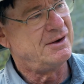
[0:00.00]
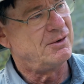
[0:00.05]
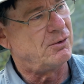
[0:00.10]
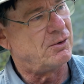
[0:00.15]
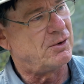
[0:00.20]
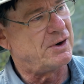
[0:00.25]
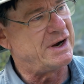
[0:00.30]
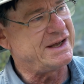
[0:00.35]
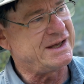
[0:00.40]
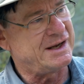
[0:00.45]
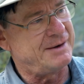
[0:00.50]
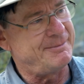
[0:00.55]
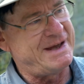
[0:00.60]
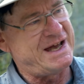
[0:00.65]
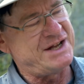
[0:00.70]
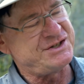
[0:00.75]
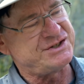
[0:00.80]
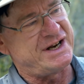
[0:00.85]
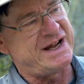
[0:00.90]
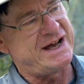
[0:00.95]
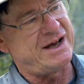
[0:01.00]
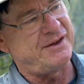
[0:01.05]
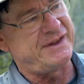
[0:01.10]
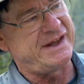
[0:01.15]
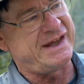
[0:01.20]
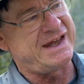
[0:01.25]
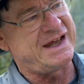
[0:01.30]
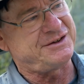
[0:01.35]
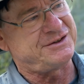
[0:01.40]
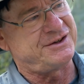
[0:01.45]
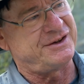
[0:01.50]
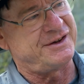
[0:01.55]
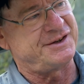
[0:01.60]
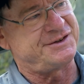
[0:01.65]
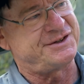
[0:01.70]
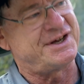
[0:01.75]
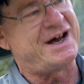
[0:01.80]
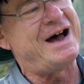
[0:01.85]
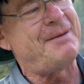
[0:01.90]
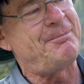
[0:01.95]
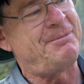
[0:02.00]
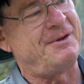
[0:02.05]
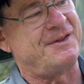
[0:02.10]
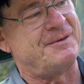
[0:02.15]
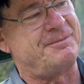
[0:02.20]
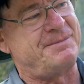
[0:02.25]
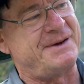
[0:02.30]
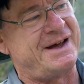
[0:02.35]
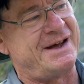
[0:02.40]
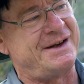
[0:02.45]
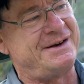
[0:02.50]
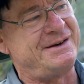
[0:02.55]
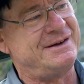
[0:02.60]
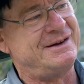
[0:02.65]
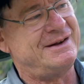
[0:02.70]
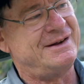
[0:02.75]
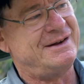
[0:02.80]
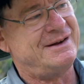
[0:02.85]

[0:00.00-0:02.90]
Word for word: or I could imagine how they get to the top of the bed,